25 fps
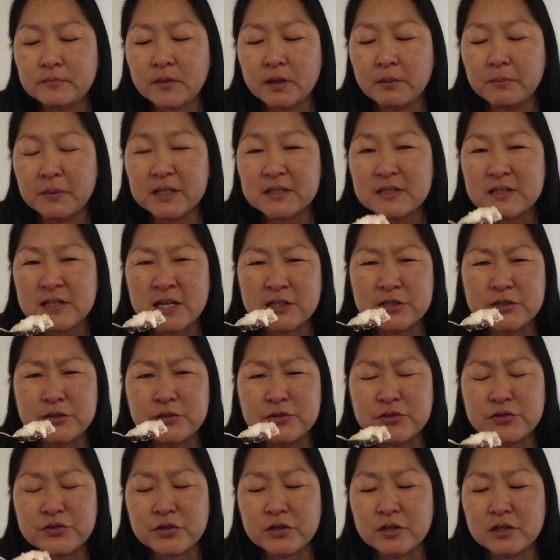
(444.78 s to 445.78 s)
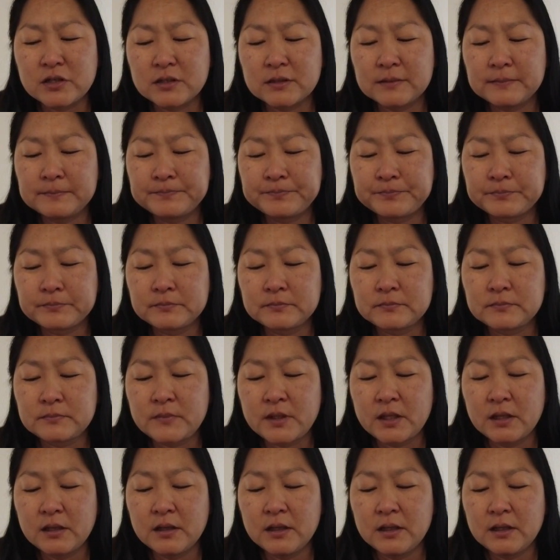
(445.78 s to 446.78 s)
It's not too strong.
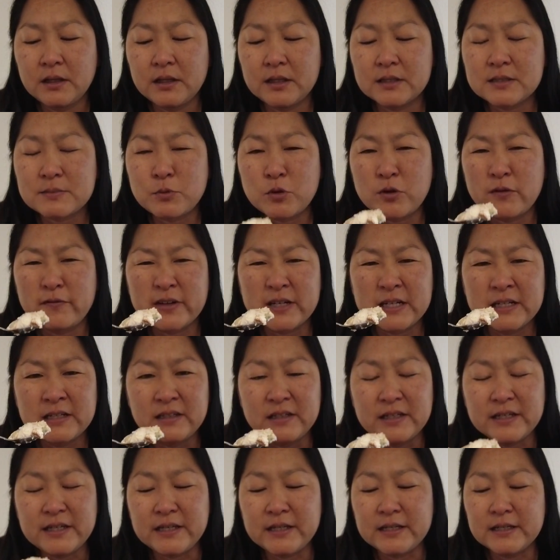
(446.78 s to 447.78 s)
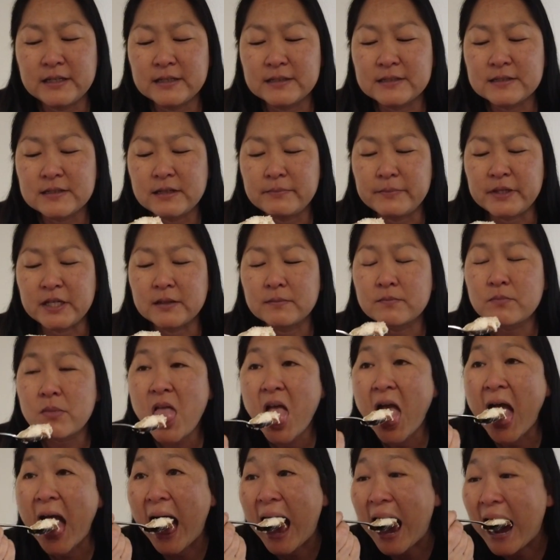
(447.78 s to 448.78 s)
It's more vanilla-y. It's yummy.
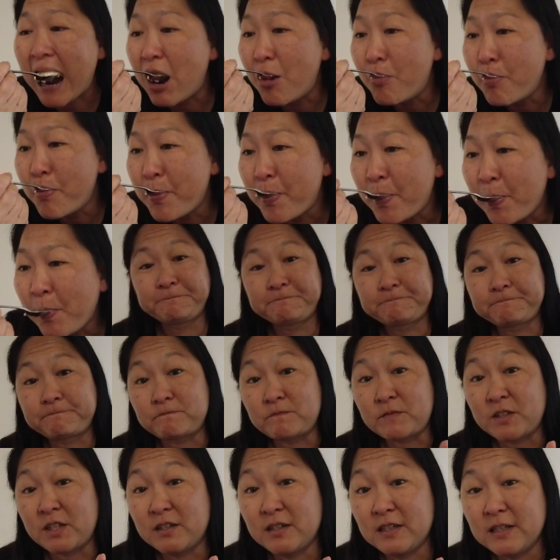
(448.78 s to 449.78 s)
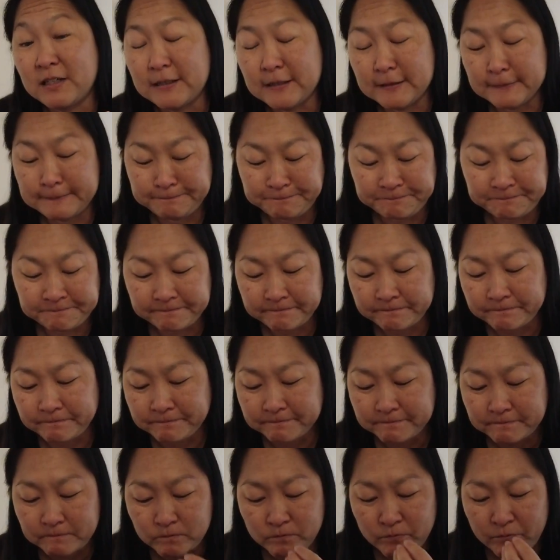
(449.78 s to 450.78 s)
Aha.
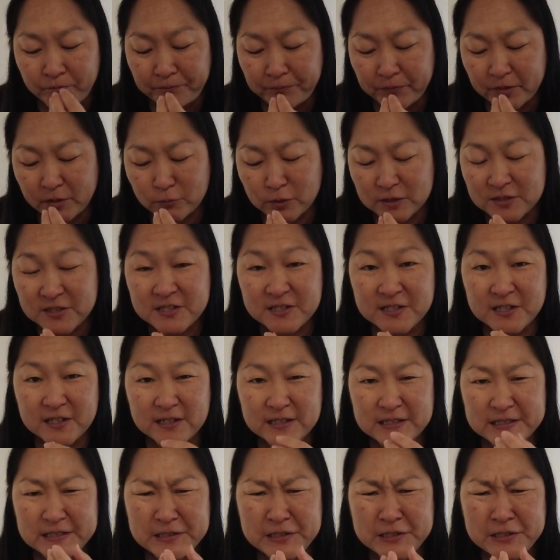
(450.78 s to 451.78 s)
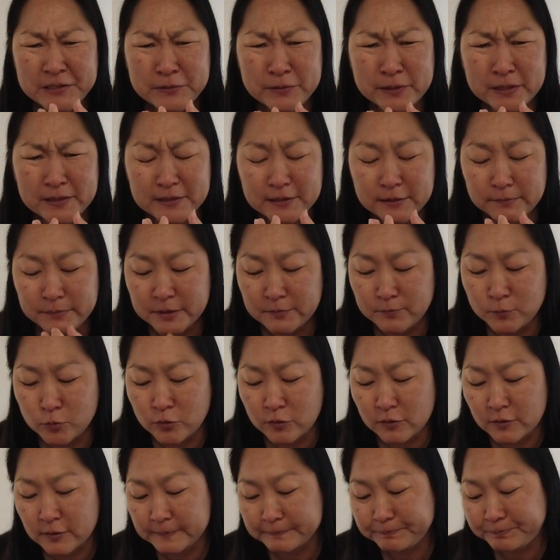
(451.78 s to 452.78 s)
Once I got into a little bit
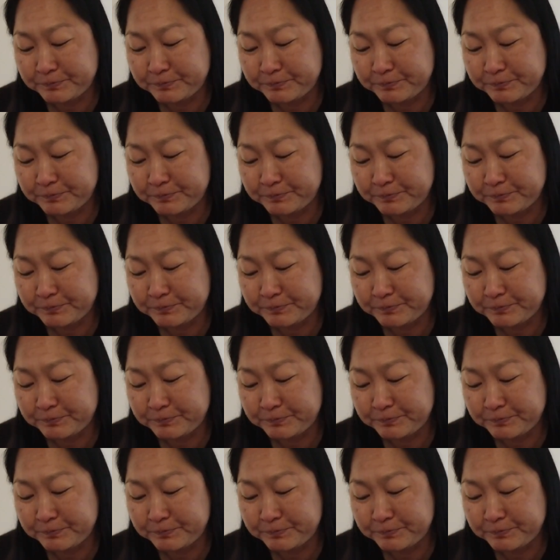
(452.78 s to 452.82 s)
more